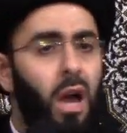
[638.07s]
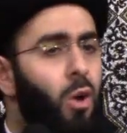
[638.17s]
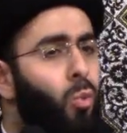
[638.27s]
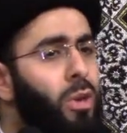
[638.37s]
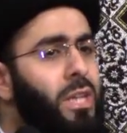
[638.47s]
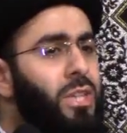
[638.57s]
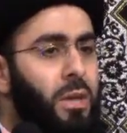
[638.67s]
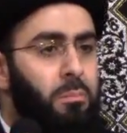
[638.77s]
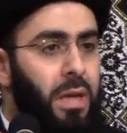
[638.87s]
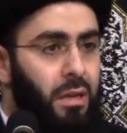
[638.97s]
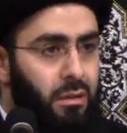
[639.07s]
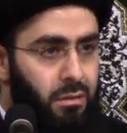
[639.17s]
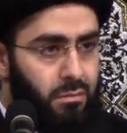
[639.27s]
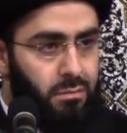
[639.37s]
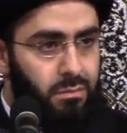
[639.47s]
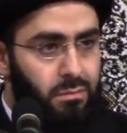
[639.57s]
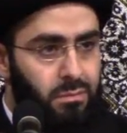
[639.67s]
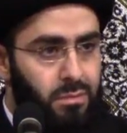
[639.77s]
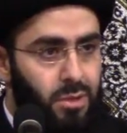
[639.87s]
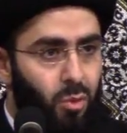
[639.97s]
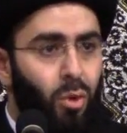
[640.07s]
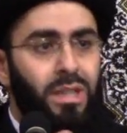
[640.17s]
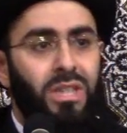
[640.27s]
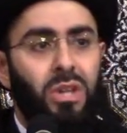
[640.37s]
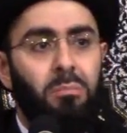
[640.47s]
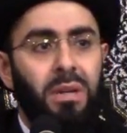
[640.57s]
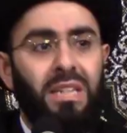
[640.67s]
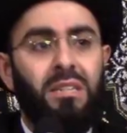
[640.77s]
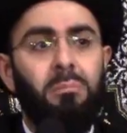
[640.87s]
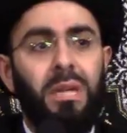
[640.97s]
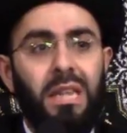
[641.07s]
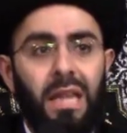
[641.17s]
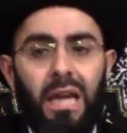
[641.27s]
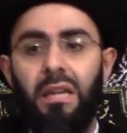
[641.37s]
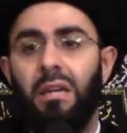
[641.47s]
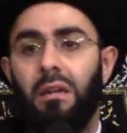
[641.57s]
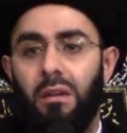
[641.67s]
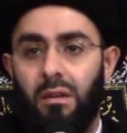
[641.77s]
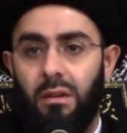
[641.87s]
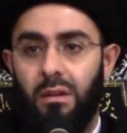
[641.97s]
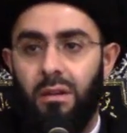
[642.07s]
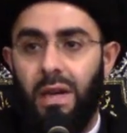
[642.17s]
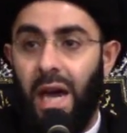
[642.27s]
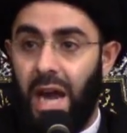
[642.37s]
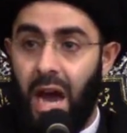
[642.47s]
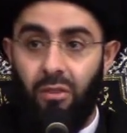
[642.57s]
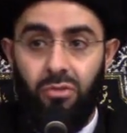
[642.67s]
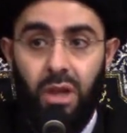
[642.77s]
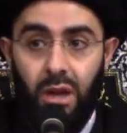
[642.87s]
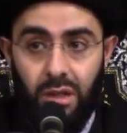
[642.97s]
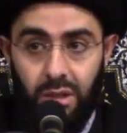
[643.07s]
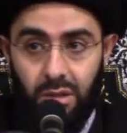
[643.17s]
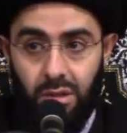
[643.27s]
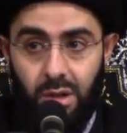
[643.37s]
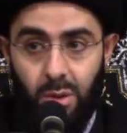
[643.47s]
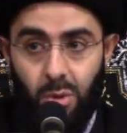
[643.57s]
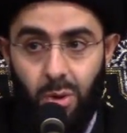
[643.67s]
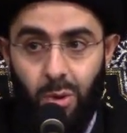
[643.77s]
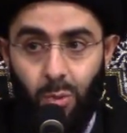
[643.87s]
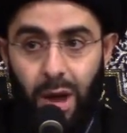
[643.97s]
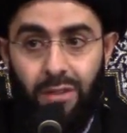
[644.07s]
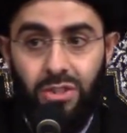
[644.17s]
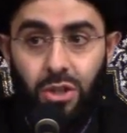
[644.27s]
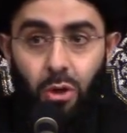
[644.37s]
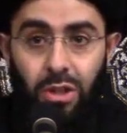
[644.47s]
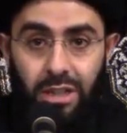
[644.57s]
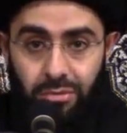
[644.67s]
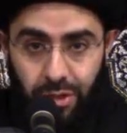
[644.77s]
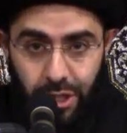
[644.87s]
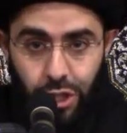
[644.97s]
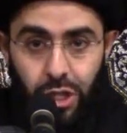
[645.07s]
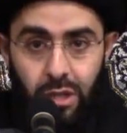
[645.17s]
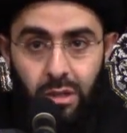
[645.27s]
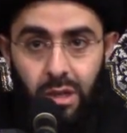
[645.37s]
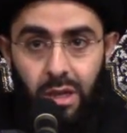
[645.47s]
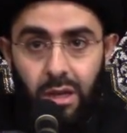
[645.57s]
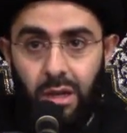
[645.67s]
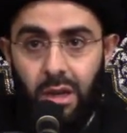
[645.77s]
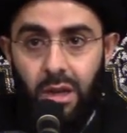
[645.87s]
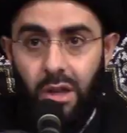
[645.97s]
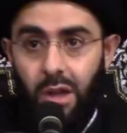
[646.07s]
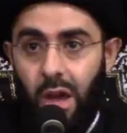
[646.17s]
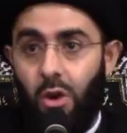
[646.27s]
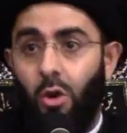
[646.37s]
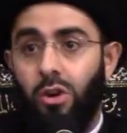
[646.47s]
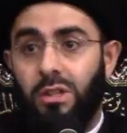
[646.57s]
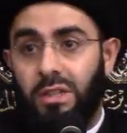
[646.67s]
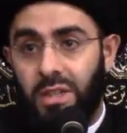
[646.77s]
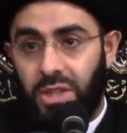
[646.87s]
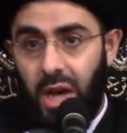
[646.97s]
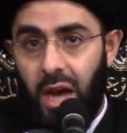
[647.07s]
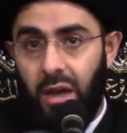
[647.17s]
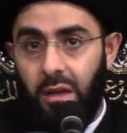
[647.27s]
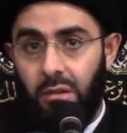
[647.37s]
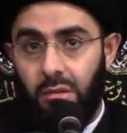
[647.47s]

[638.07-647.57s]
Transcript: What does it mean? What does it mean to be lucky and have luck? We have to know the definition in order to decide,